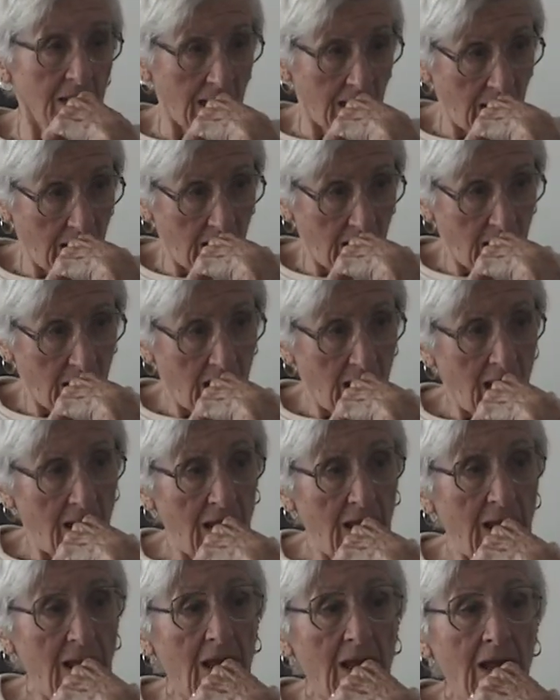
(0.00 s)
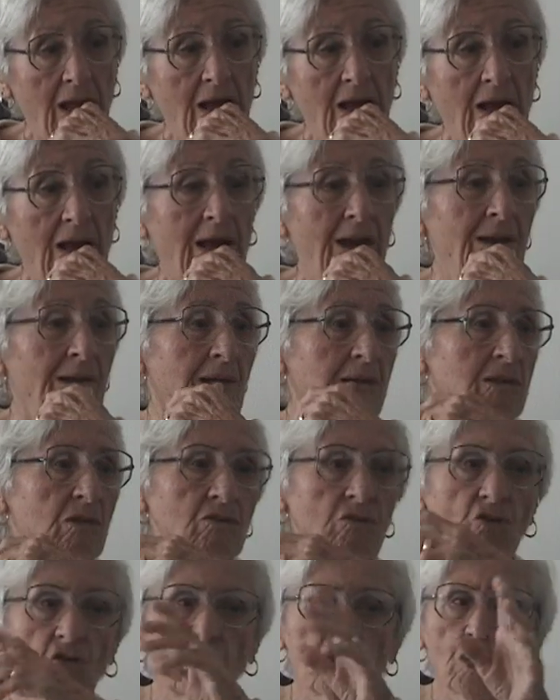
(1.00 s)
Yeah.
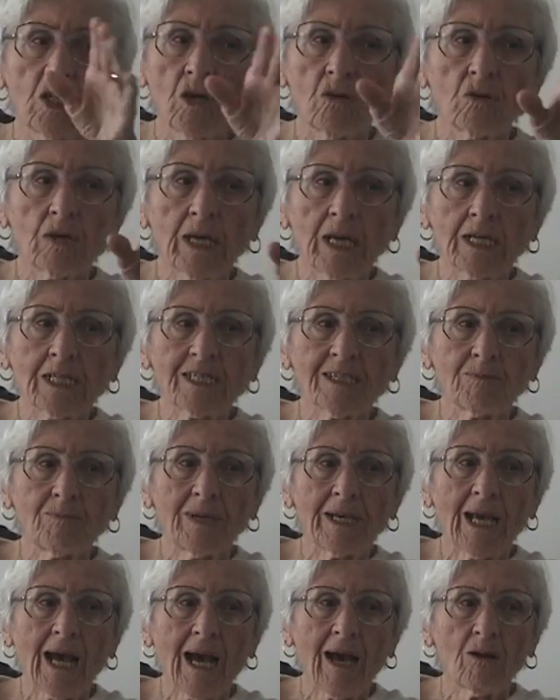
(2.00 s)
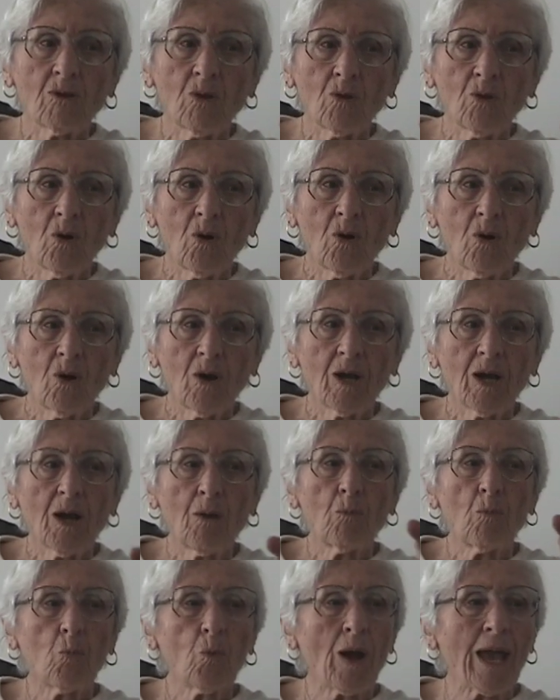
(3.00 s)
You don't ask me how long
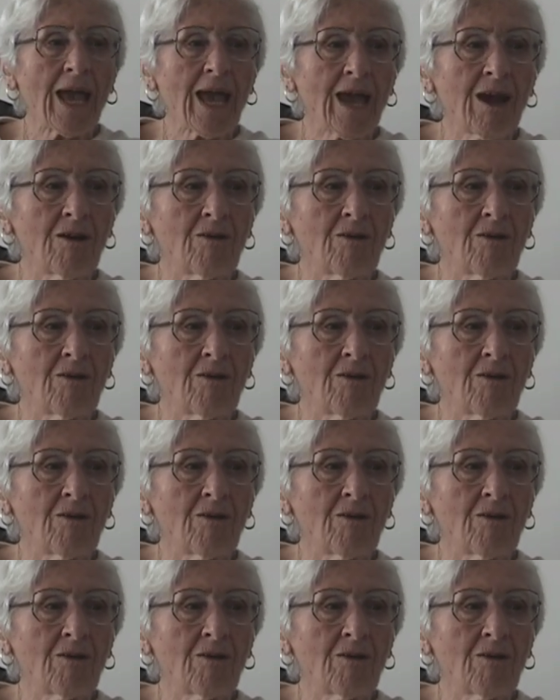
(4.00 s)
and where.